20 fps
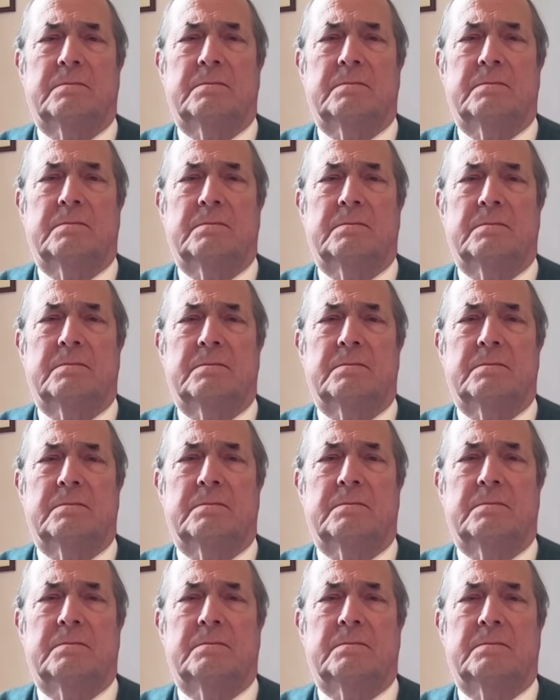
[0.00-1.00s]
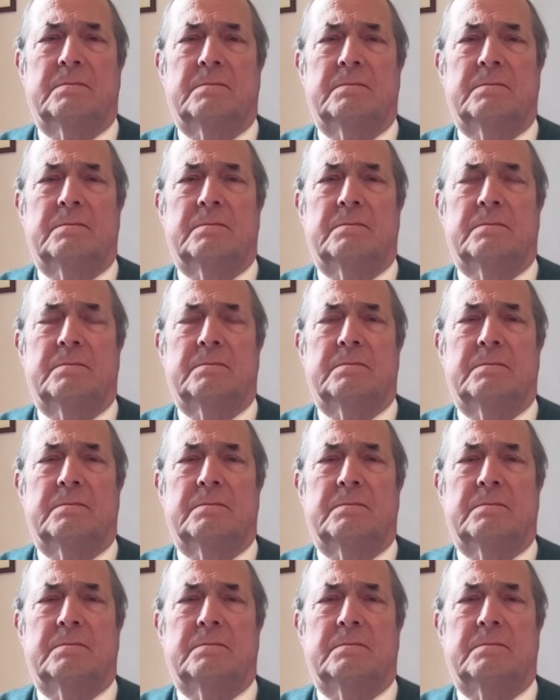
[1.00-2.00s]

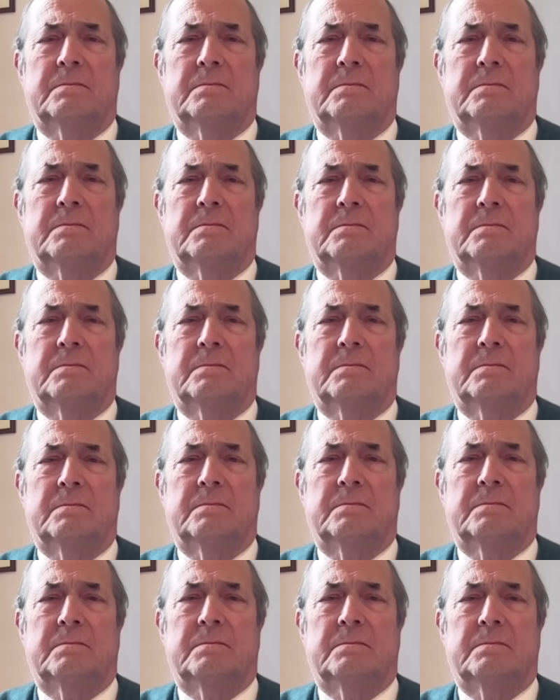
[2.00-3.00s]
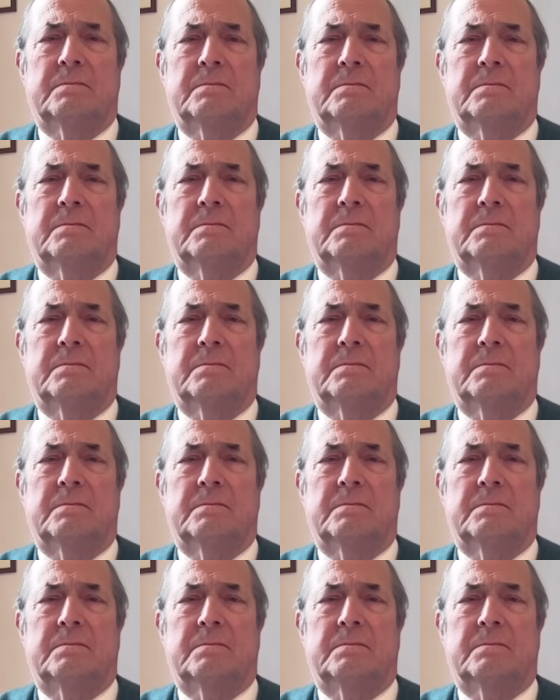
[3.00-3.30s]
This person isn't speaking.